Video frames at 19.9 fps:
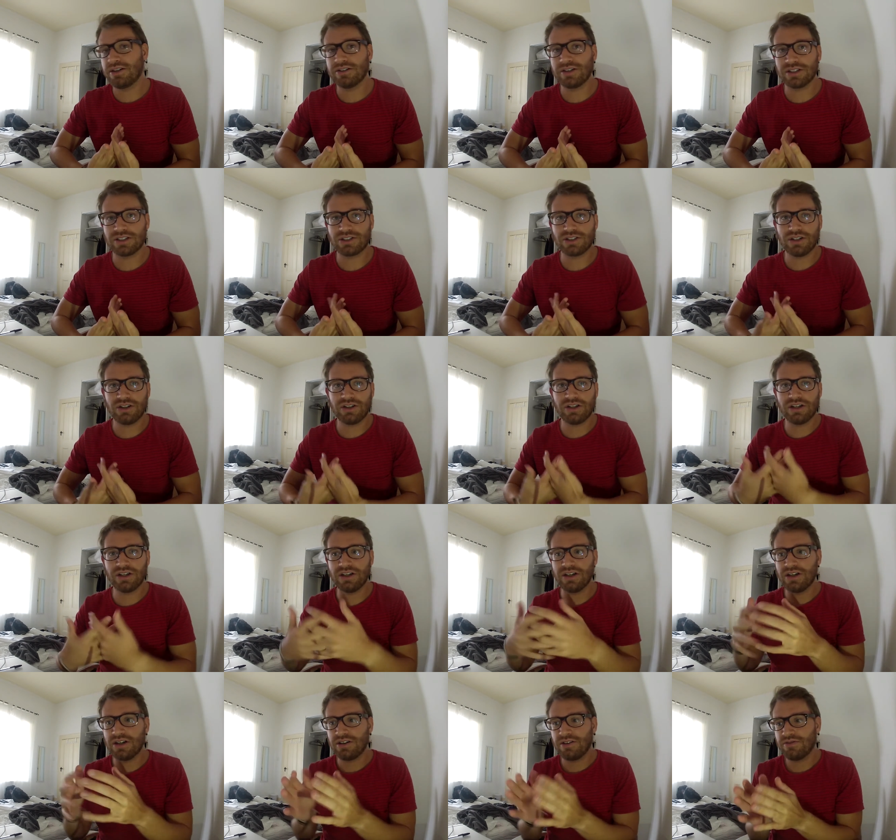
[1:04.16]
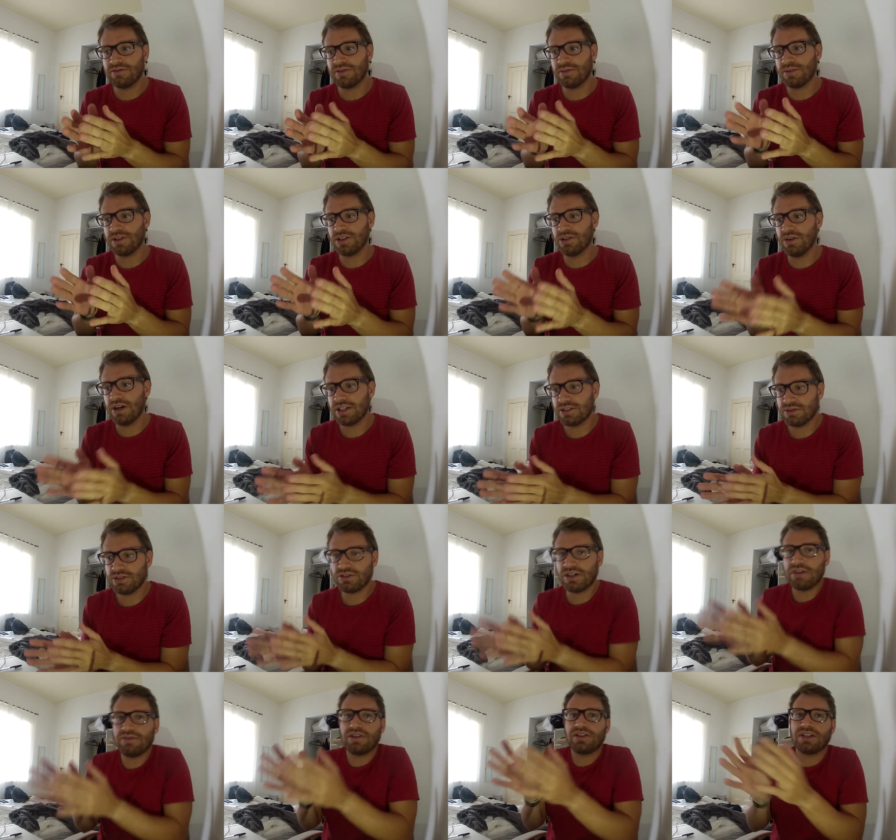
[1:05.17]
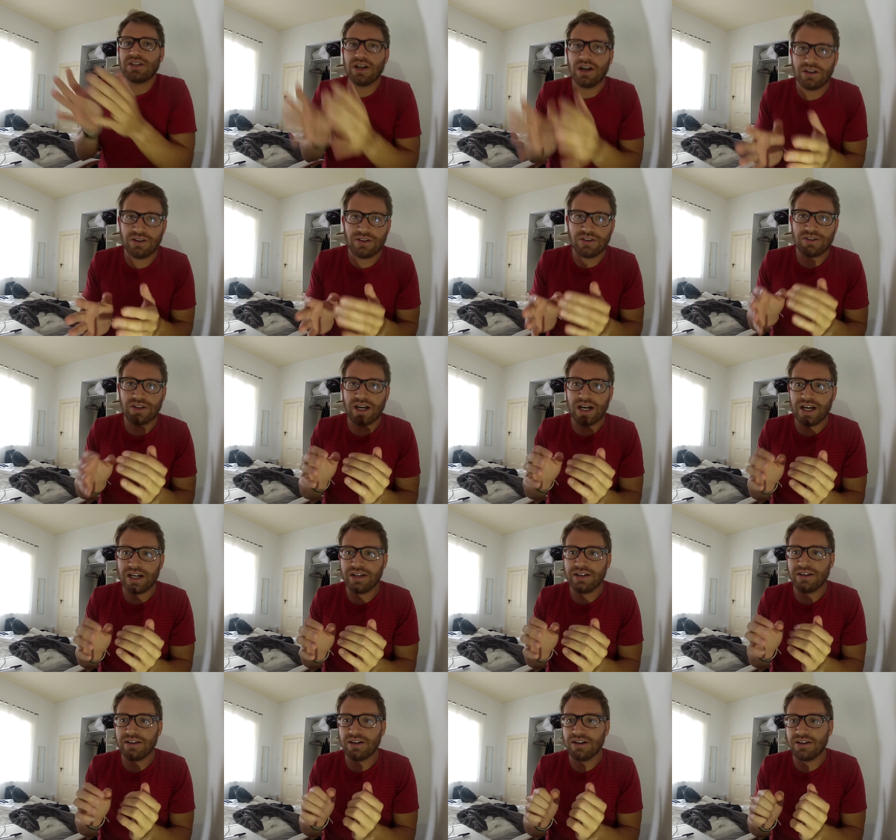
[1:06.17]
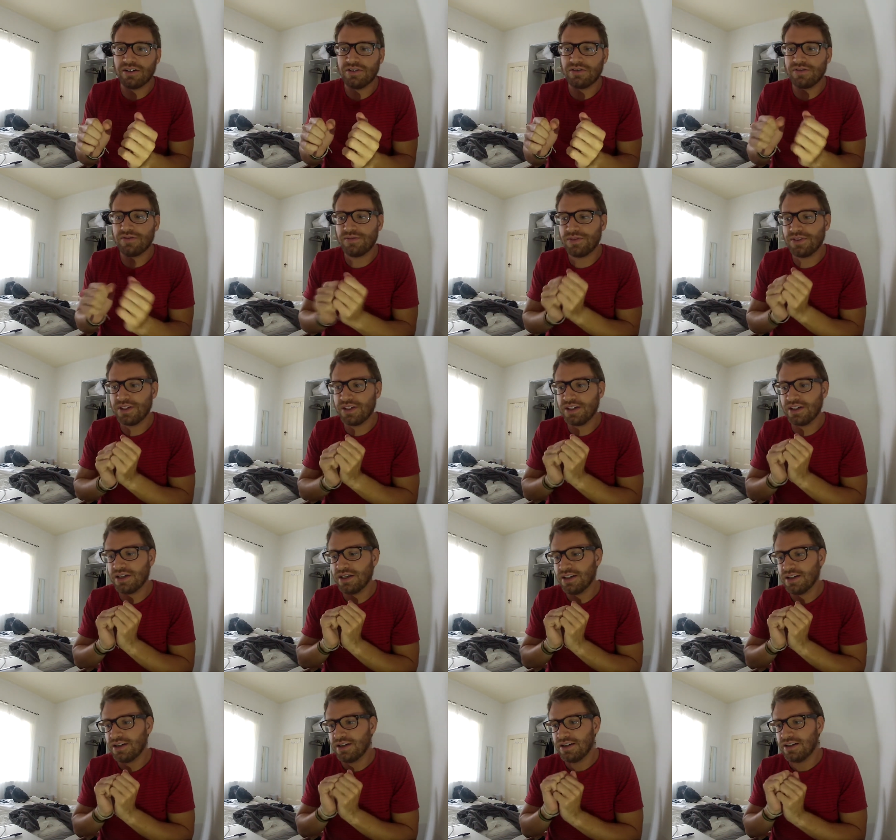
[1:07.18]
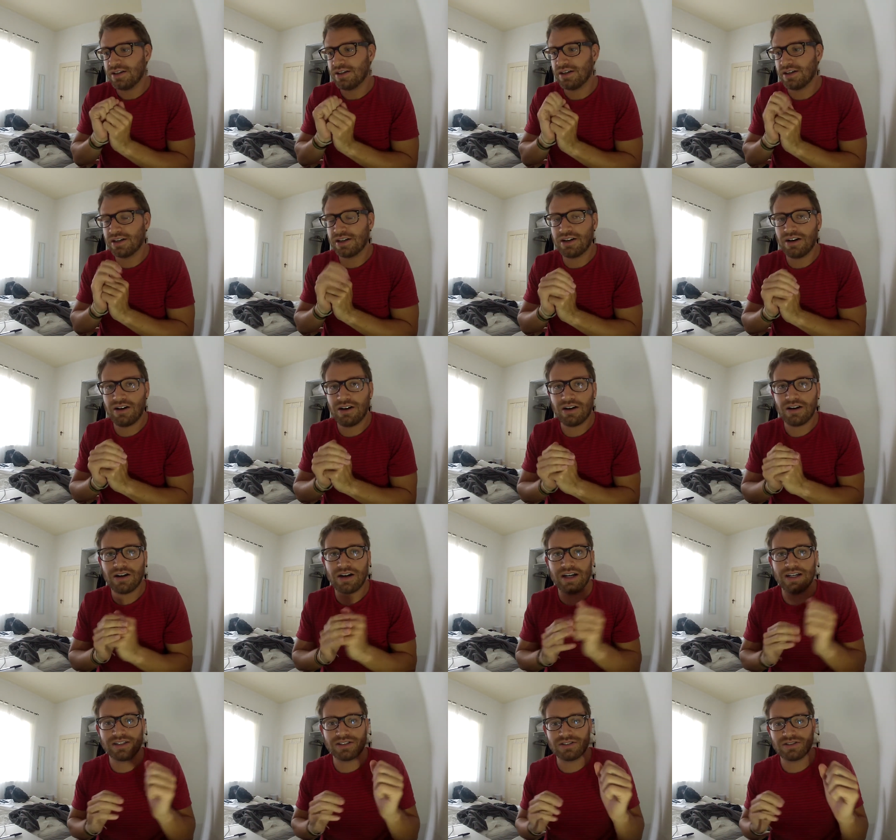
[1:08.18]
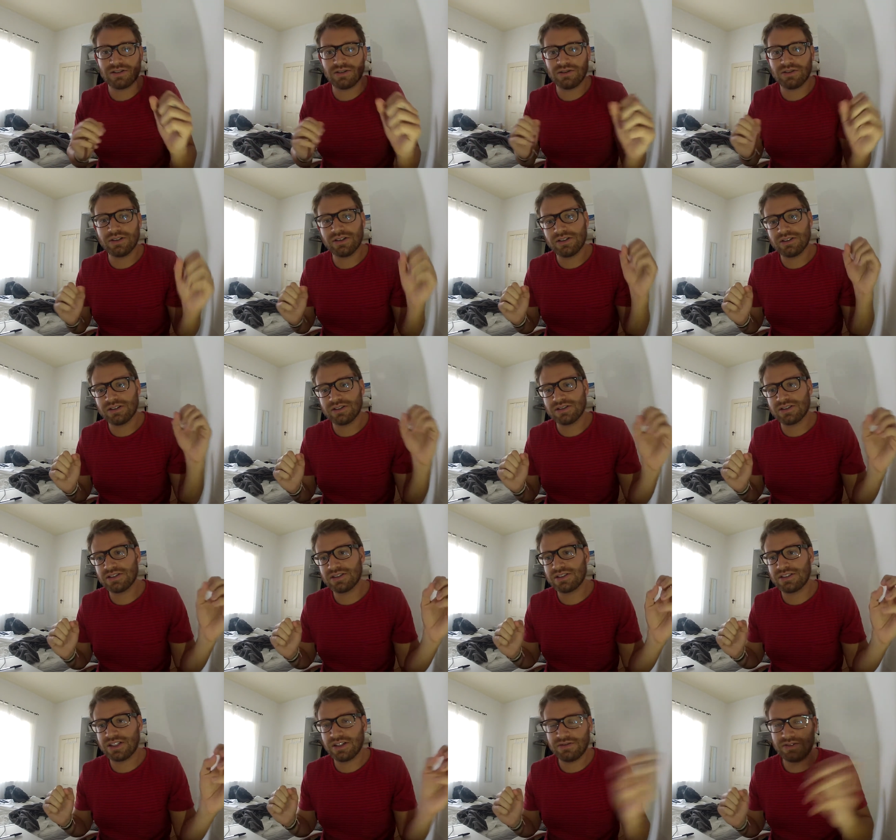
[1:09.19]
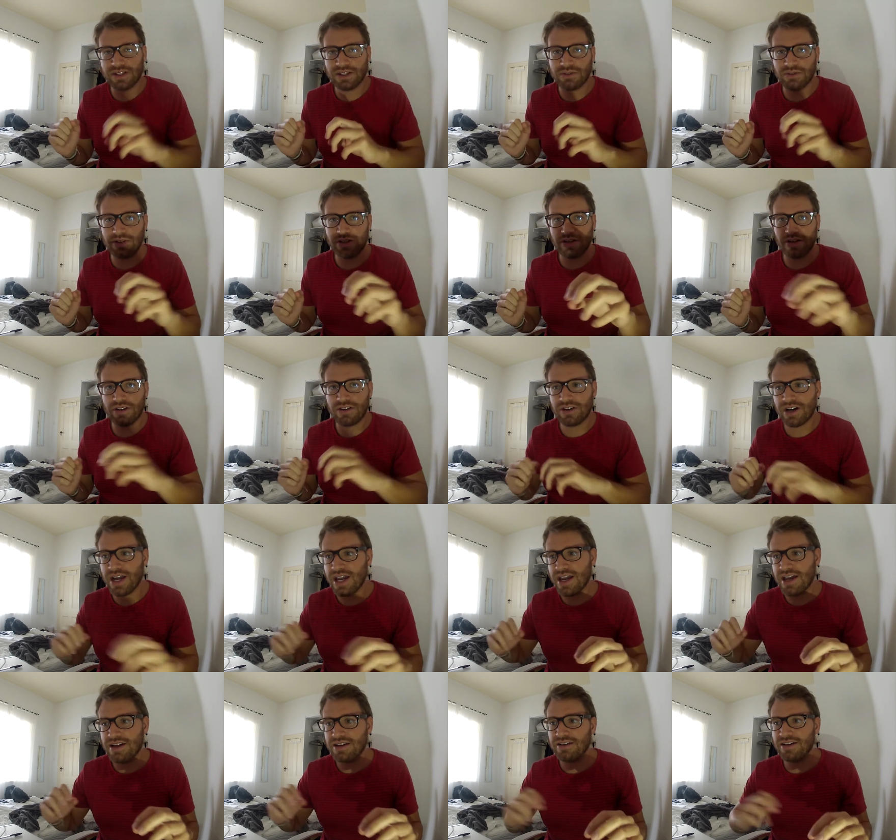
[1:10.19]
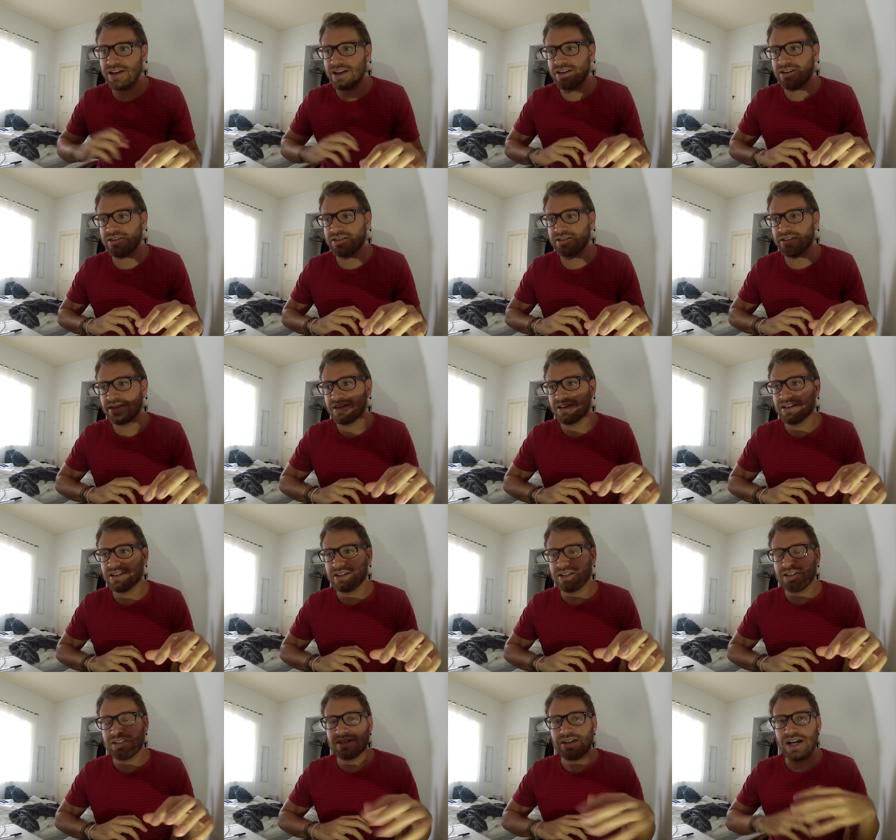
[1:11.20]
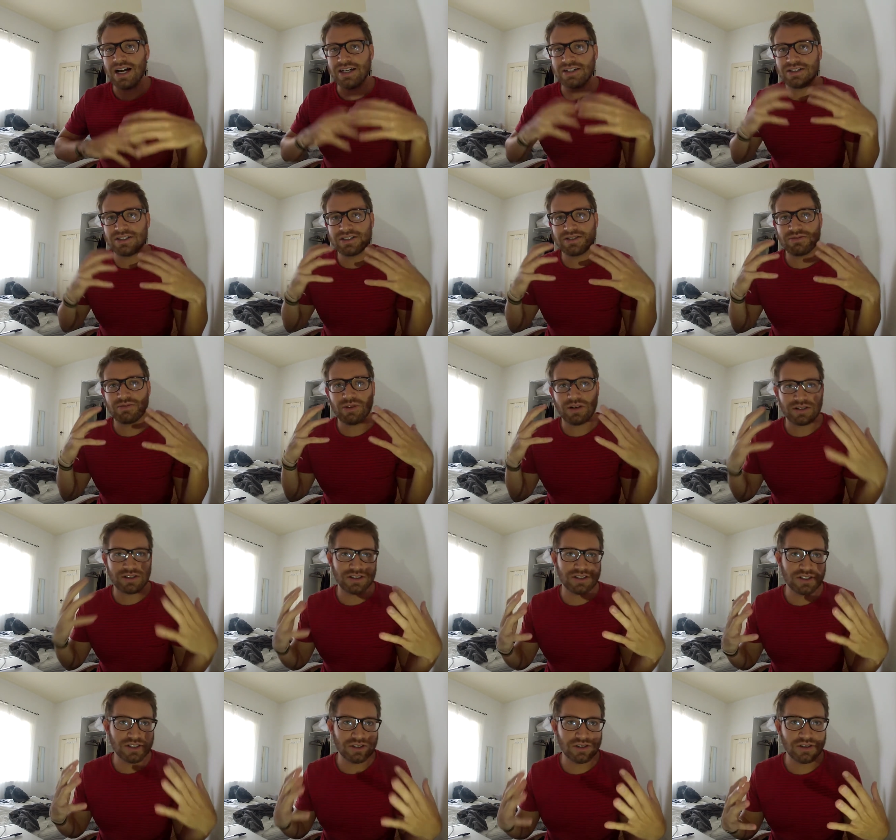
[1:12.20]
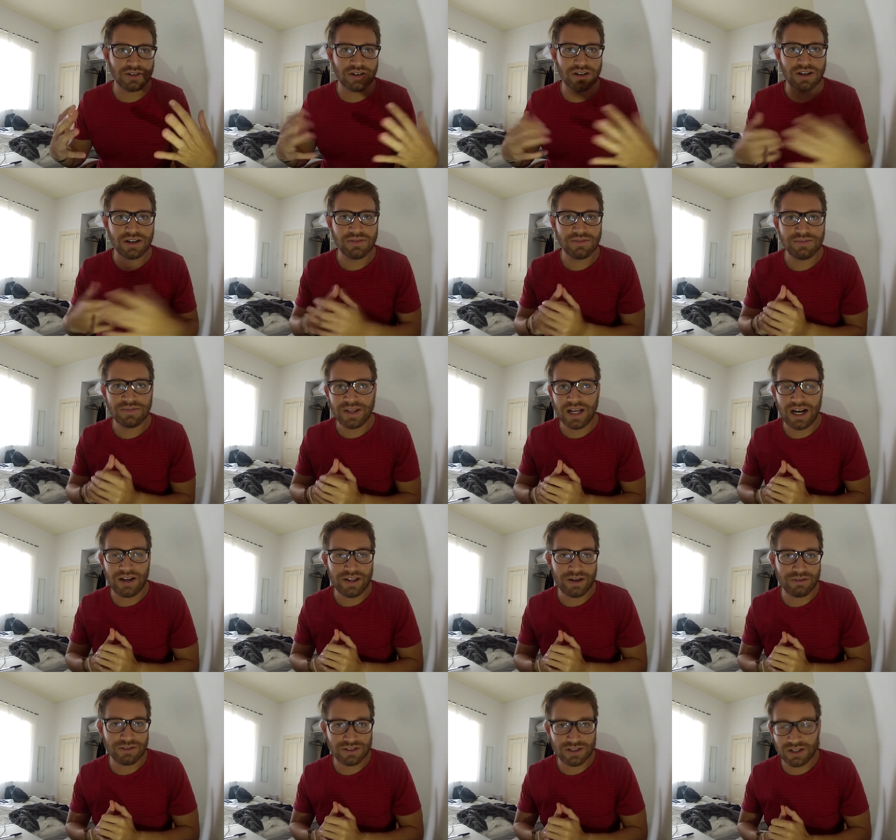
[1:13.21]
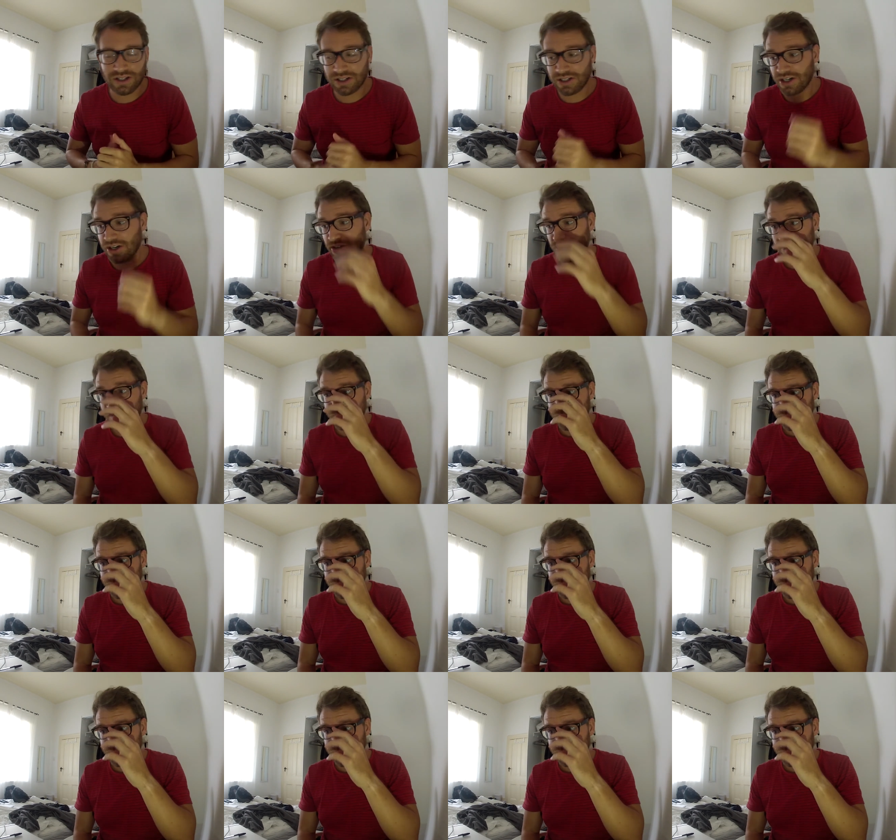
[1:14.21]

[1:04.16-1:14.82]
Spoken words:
here in Australia, from the US, we drive on the other side of the car, and so you're shifting with your other hand, and I just wasn't sure how that was gonna go.